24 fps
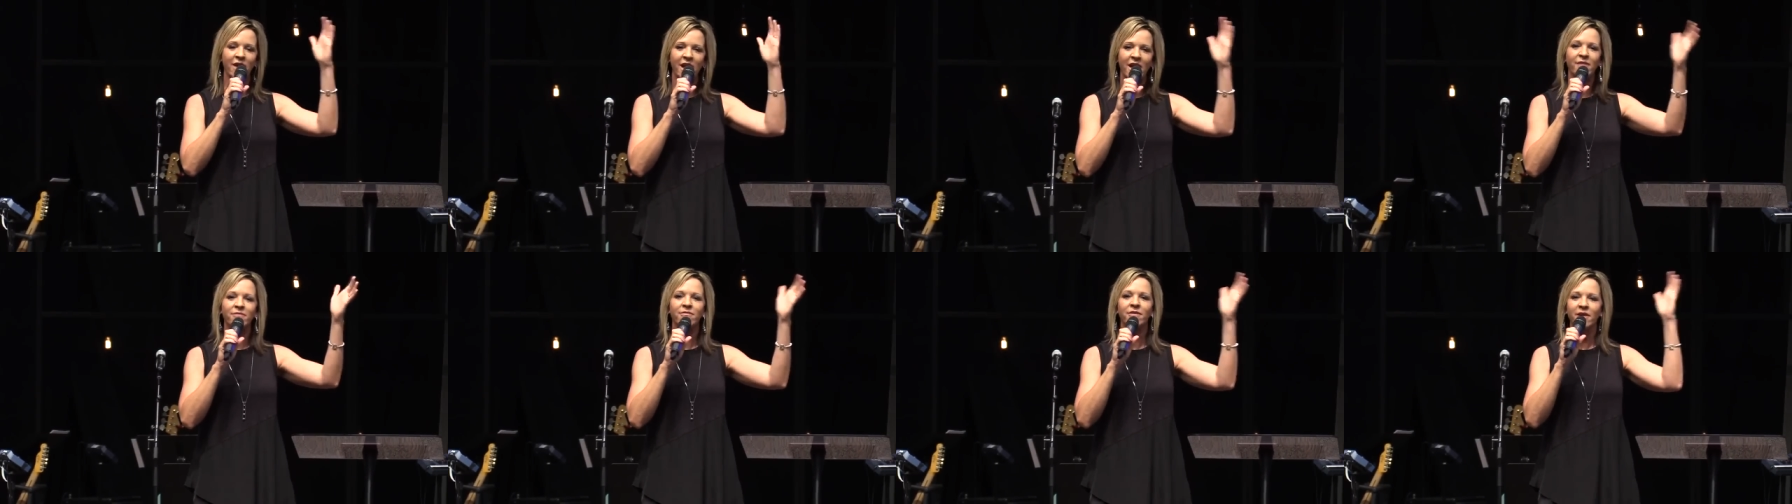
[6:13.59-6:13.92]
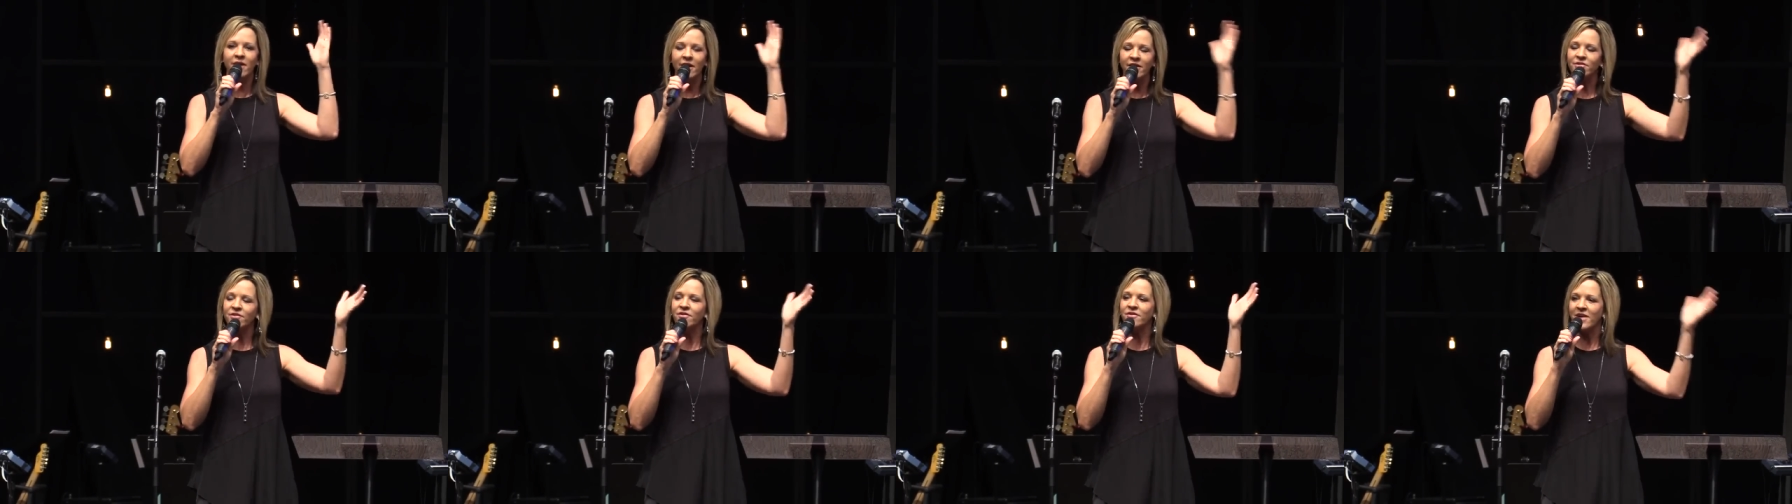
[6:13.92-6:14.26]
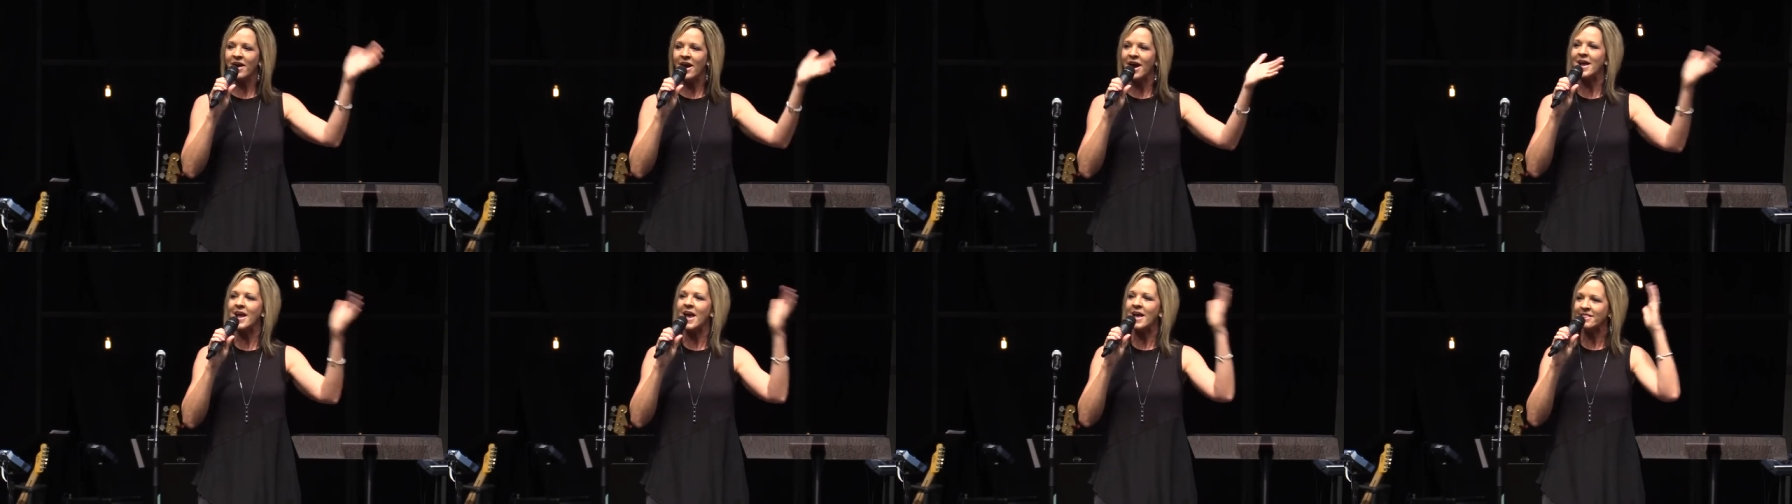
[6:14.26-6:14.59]
every other
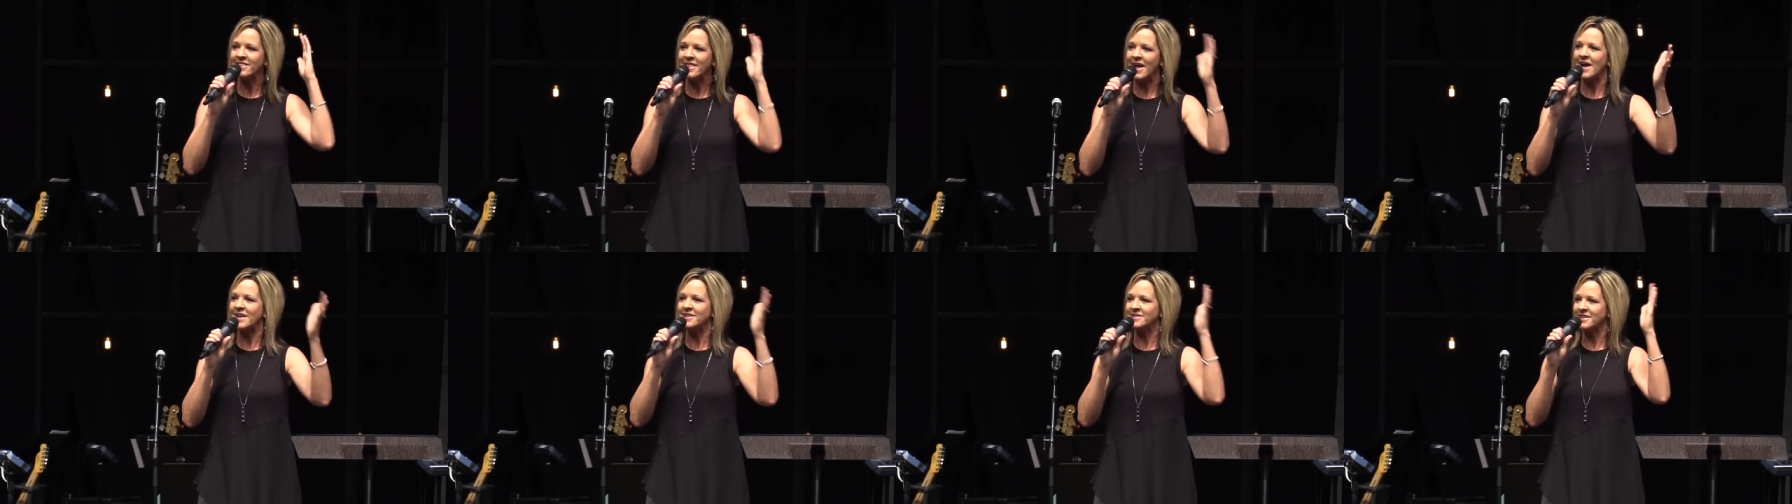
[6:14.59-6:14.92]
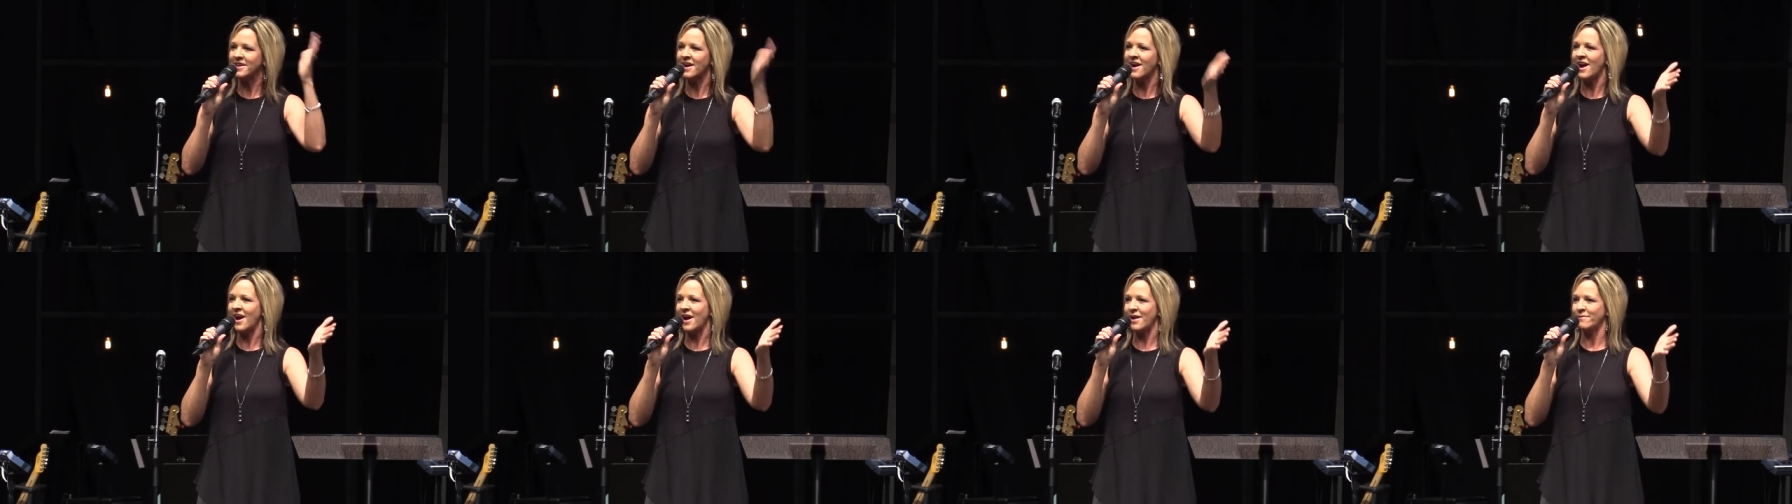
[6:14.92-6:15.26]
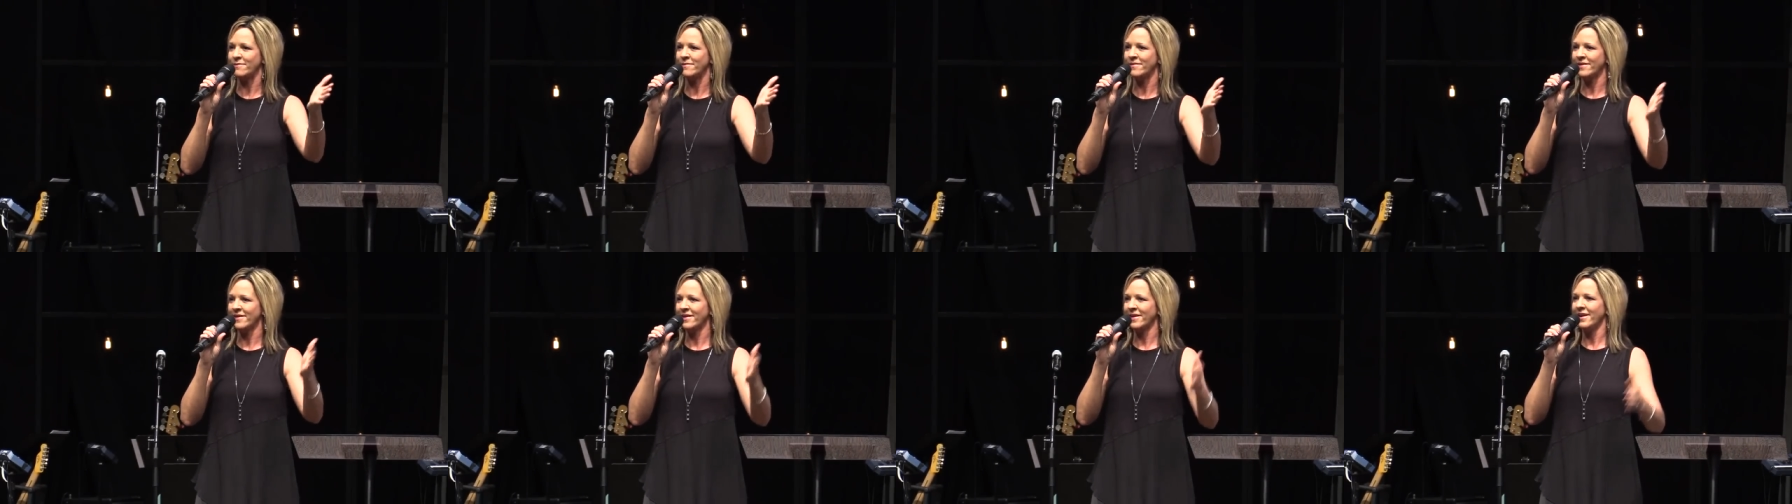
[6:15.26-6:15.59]
night at that
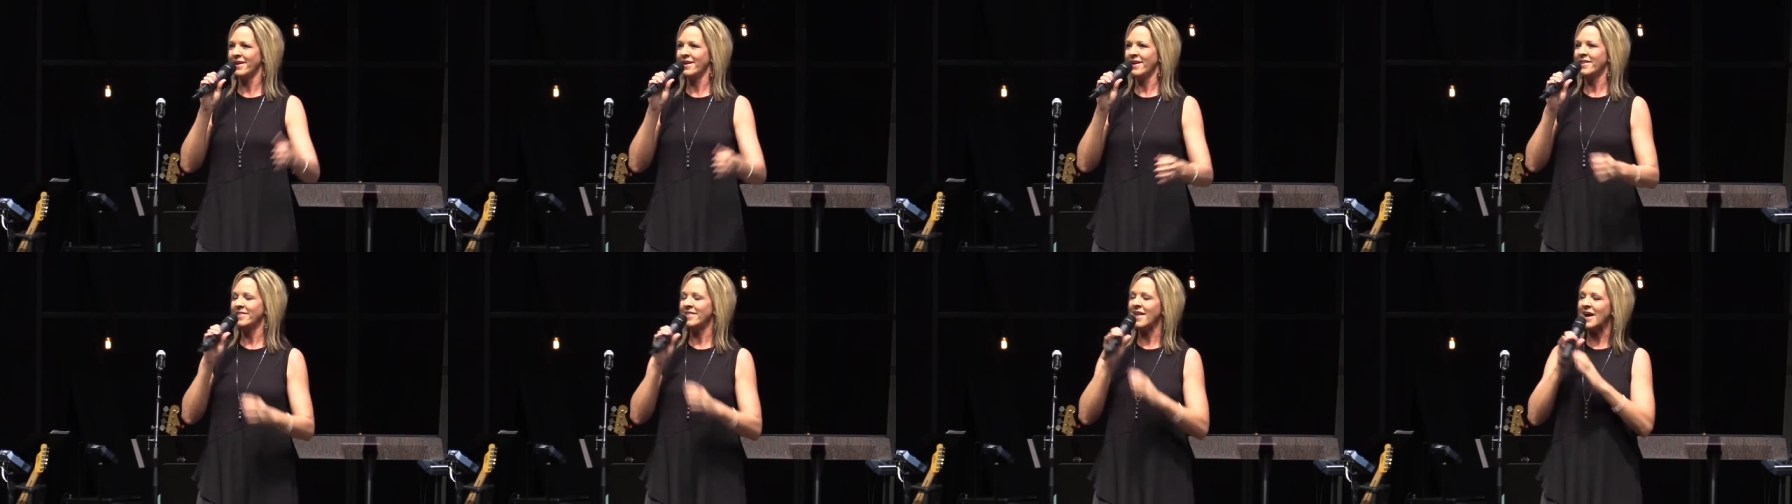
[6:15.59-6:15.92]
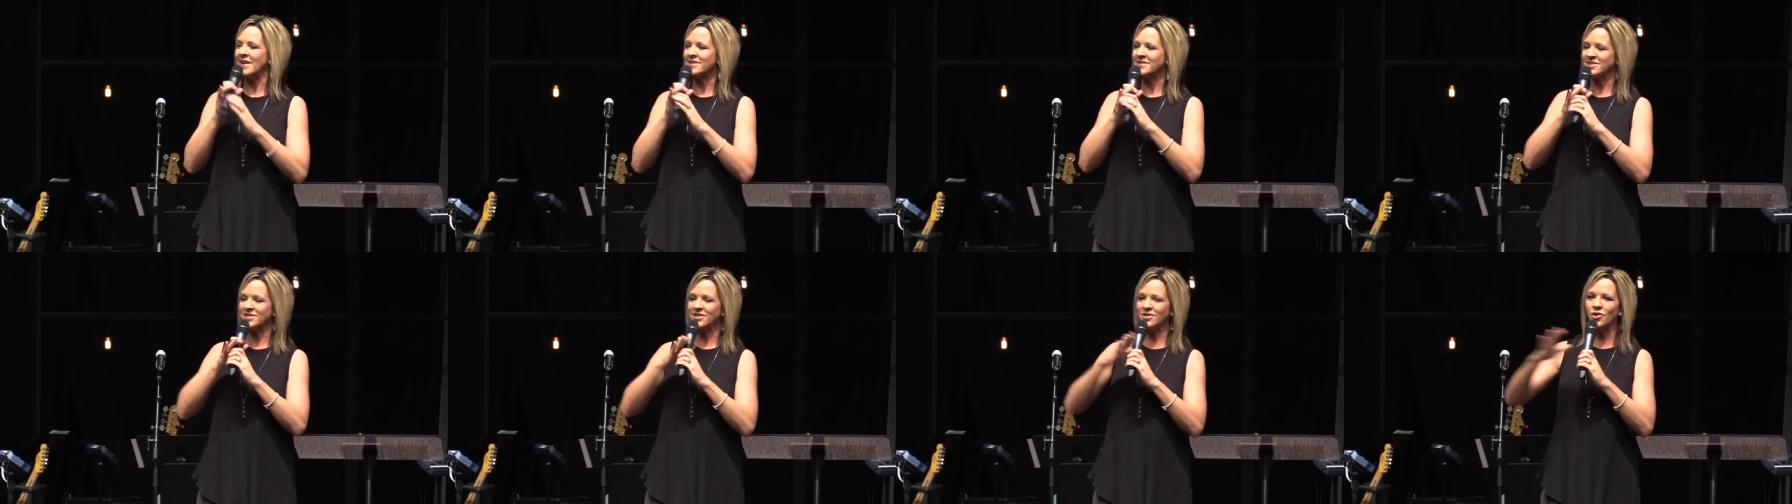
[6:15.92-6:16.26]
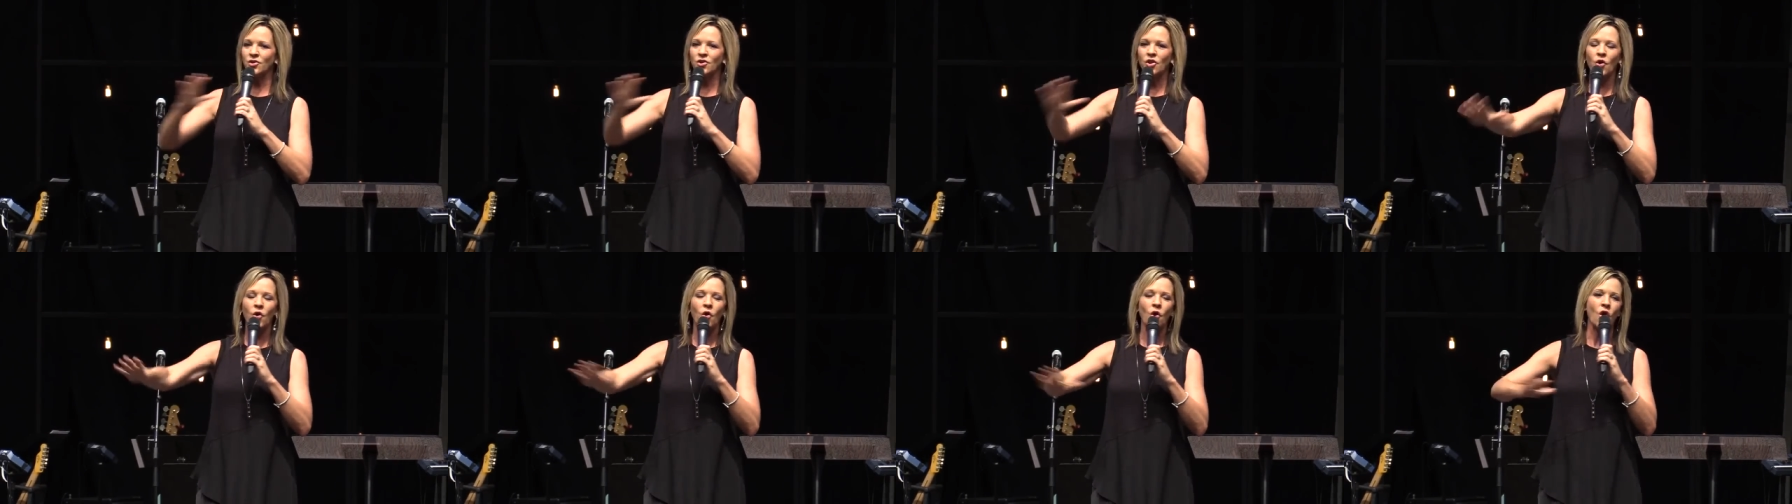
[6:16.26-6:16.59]
time? That's the
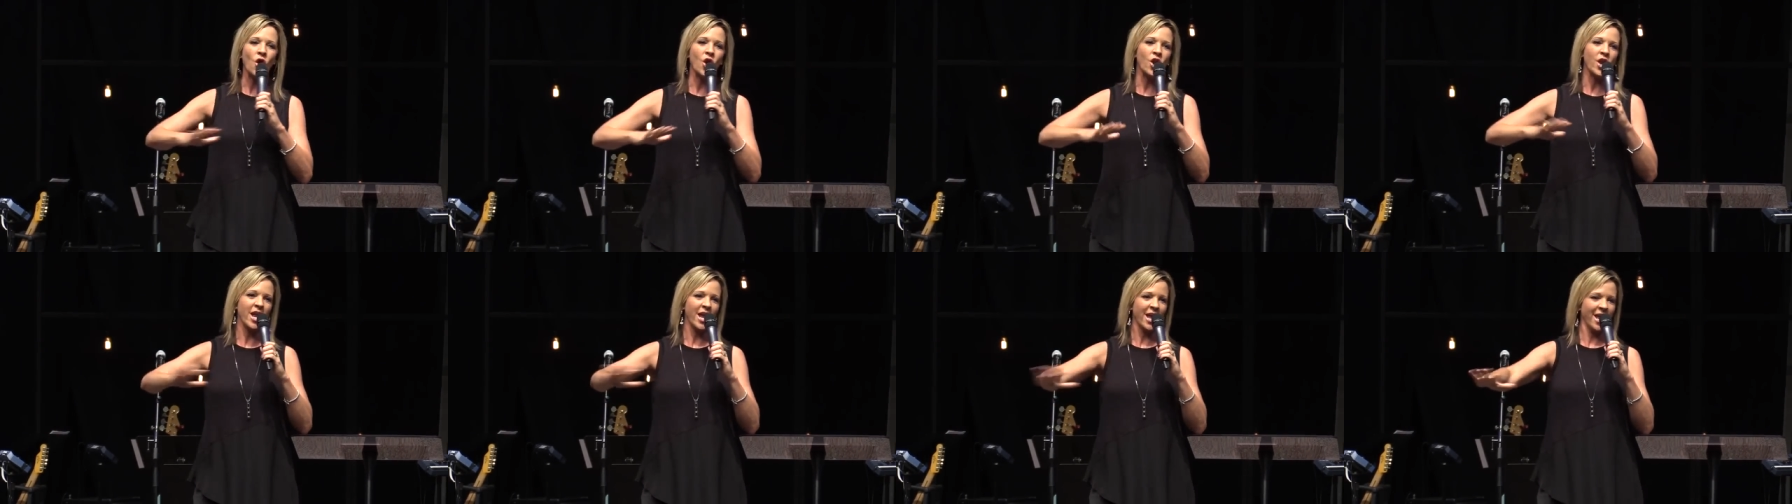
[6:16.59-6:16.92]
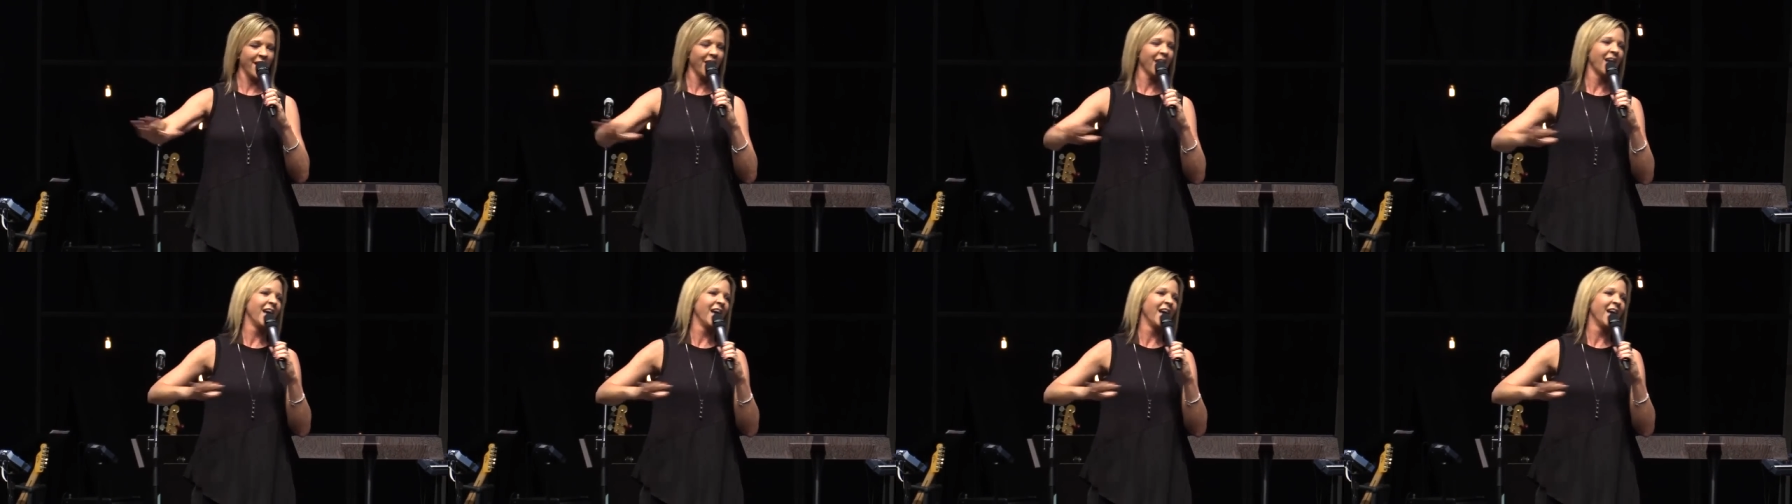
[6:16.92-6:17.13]
Lord.